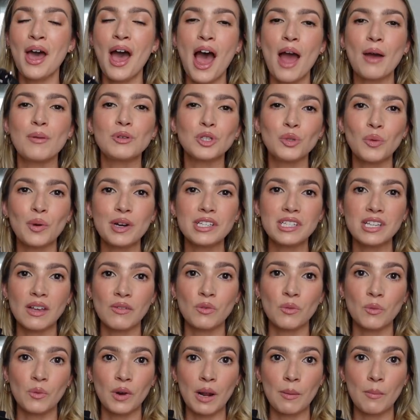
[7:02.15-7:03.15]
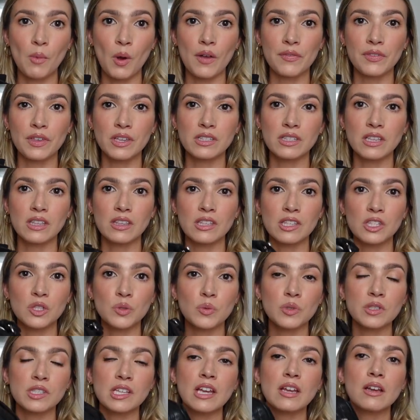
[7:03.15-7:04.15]
I was 27 when I bought this and this
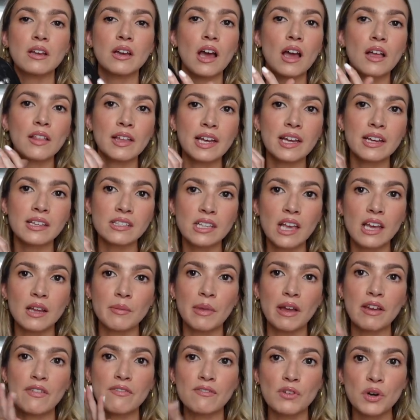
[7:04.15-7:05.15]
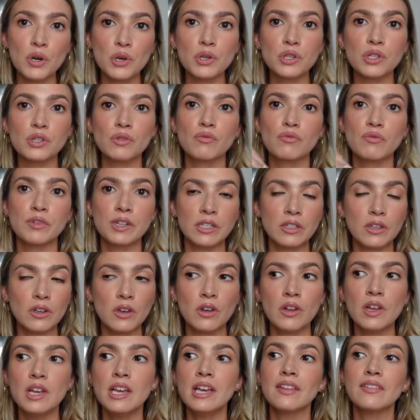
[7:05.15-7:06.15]
was like, like I said, my first
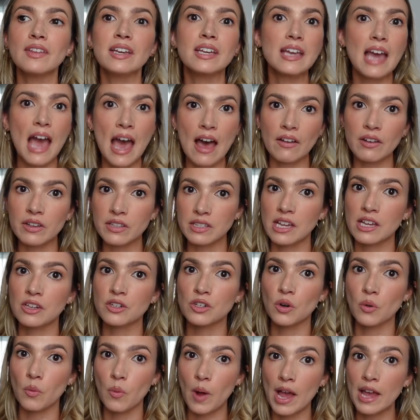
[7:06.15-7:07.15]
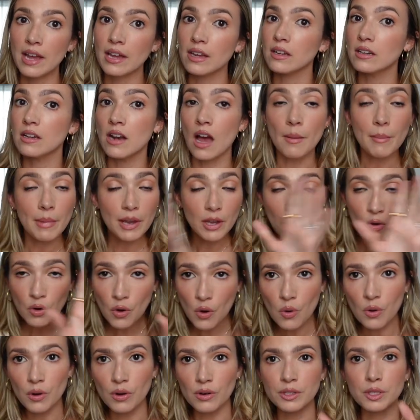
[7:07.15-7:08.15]
real like Alexander Wang, not Michael
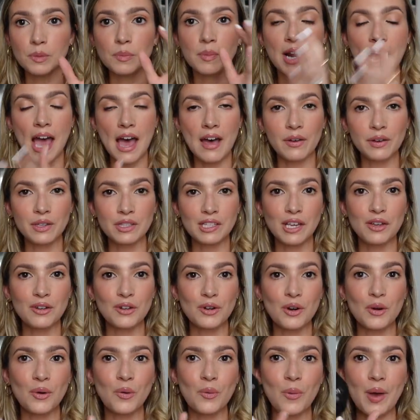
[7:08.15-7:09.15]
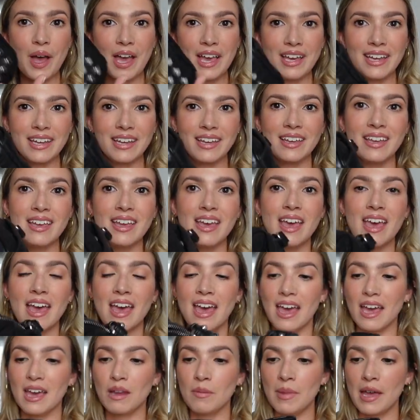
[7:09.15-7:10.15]
Kors, but Alexander Wang
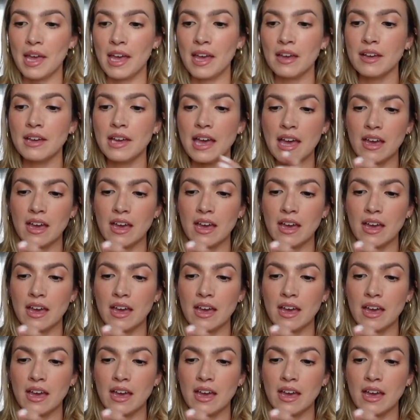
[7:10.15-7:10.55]
handbag.